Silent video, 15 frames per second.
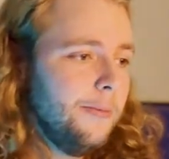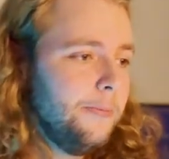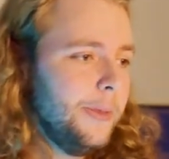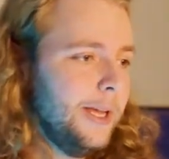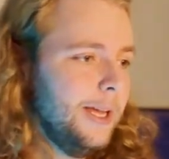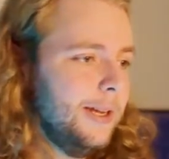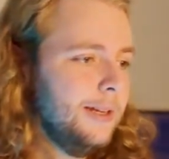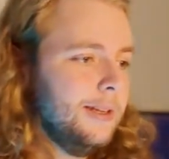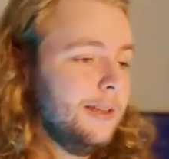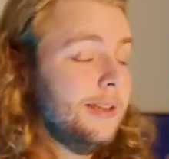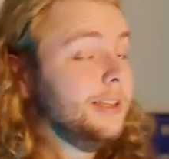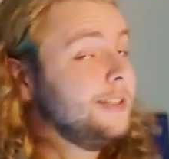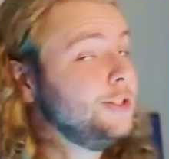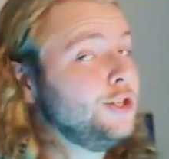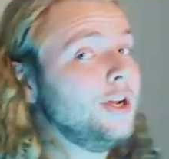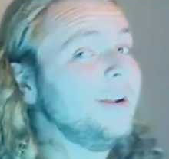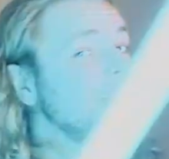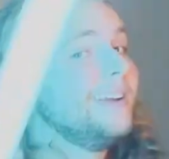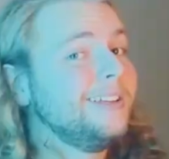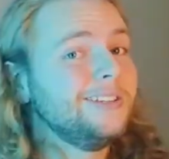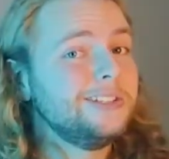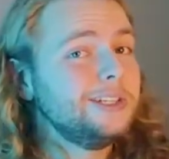And as
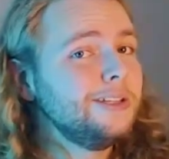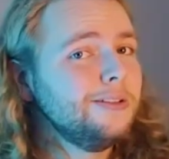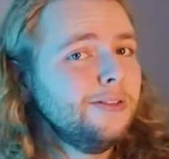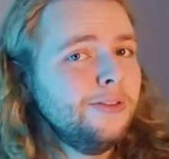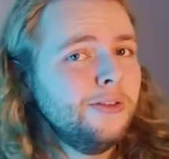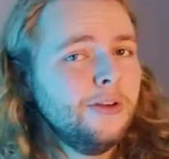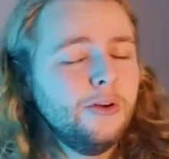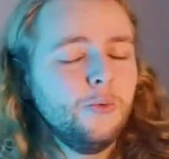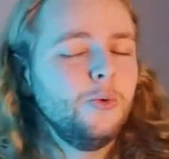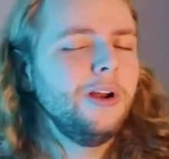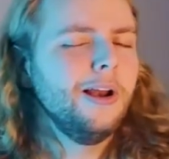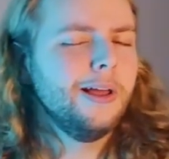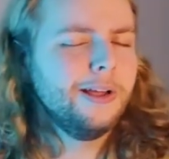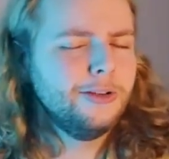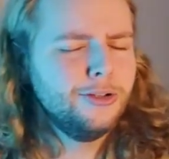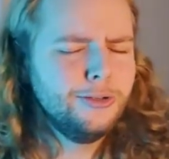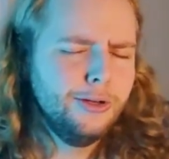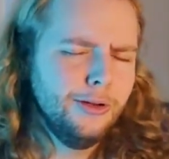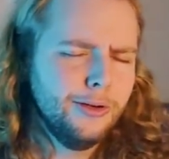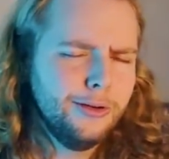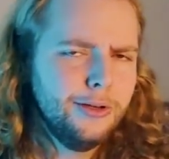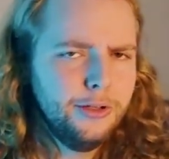Jedi and Sith, we like to
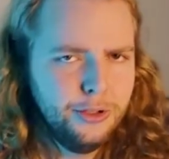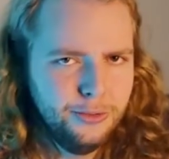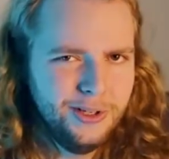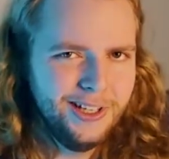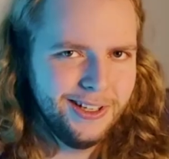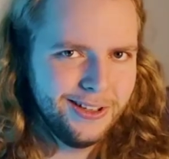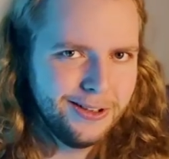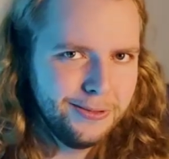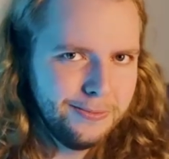look unique.